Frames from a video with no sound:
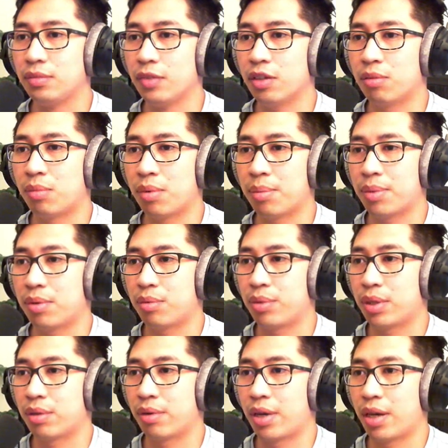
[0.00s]
remember we
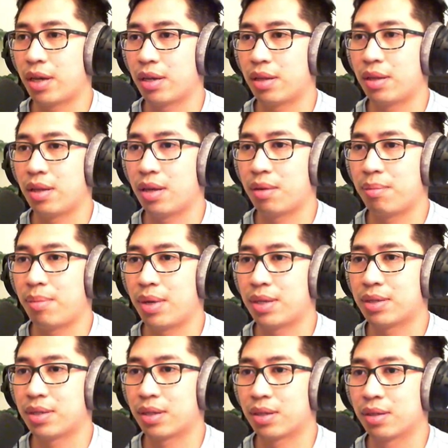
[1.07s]
created a
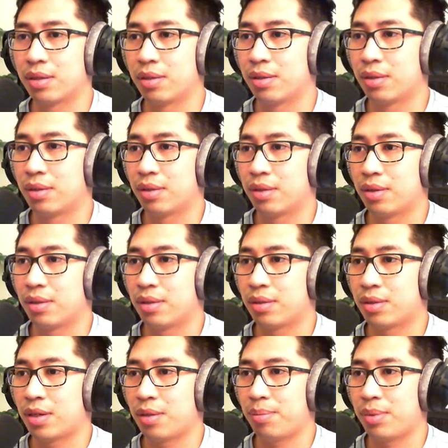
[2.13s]
basic
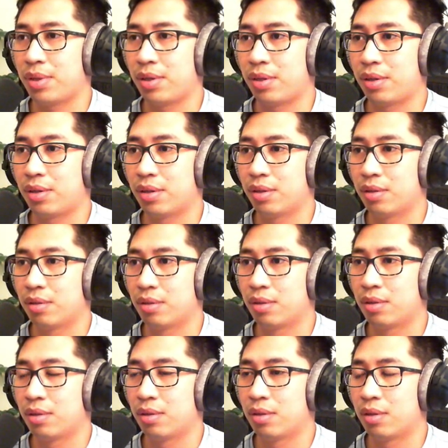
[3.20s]
type here.
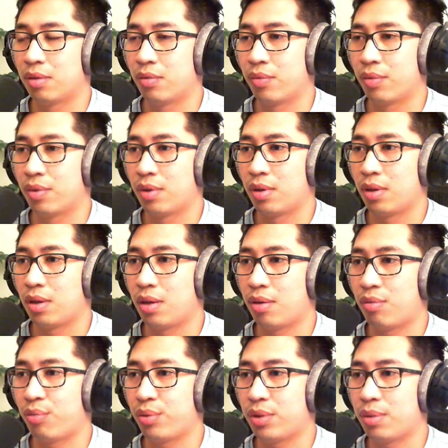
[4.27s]

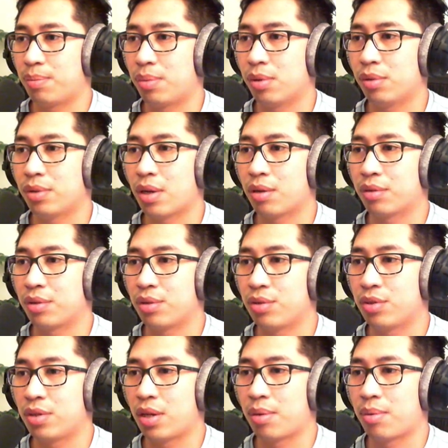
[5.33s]
If we pulled out the
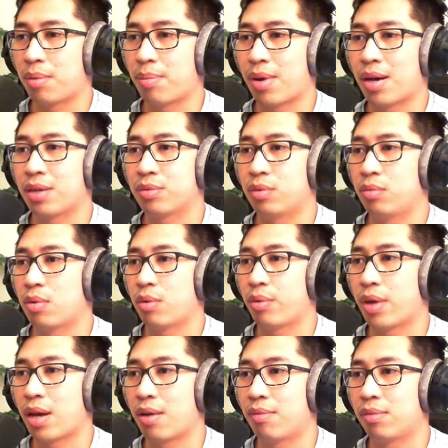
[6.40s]
username and password, what we
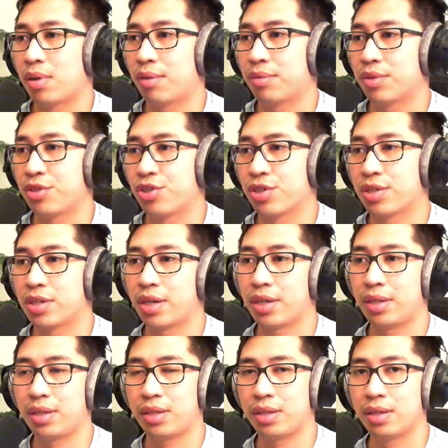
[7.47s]
have left is just
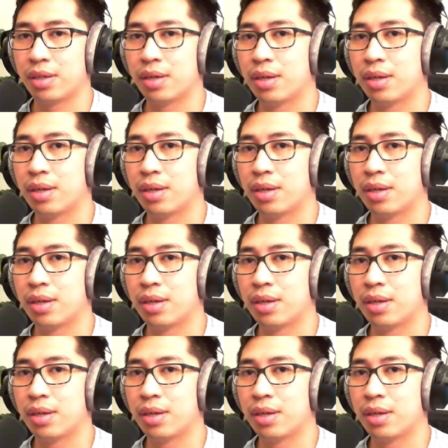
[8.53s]
ID